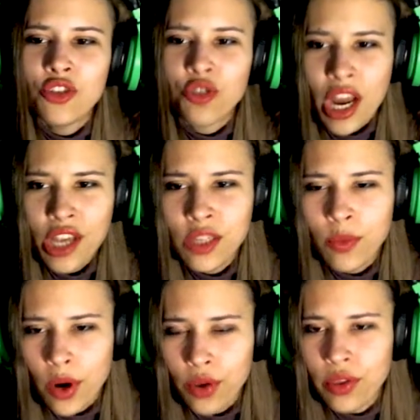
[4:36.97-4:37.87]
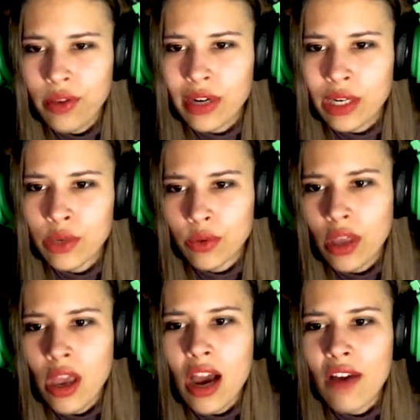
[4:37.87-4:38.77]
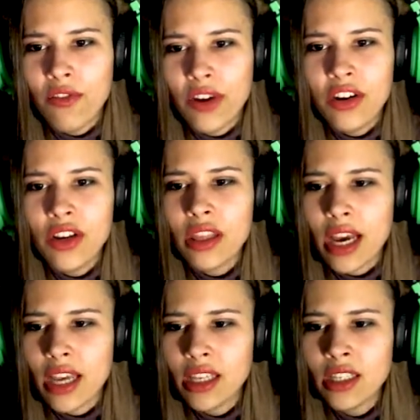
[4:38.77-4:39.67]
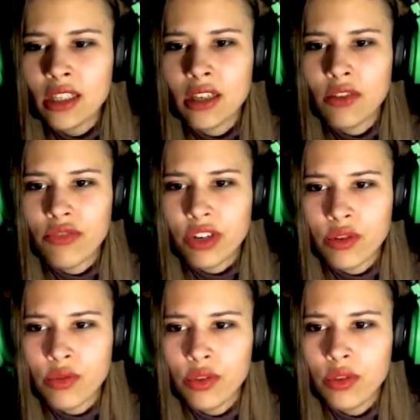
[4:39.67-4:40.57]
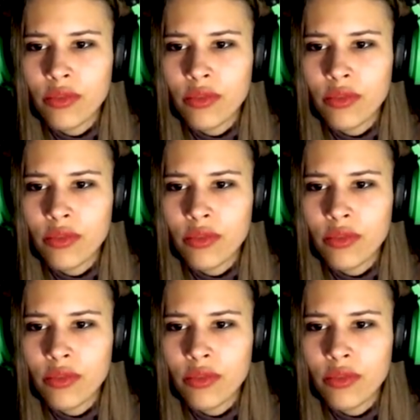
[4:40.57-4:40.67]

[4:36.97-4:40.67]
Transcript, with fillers: trustworthy raccoon. A very nice raccoon,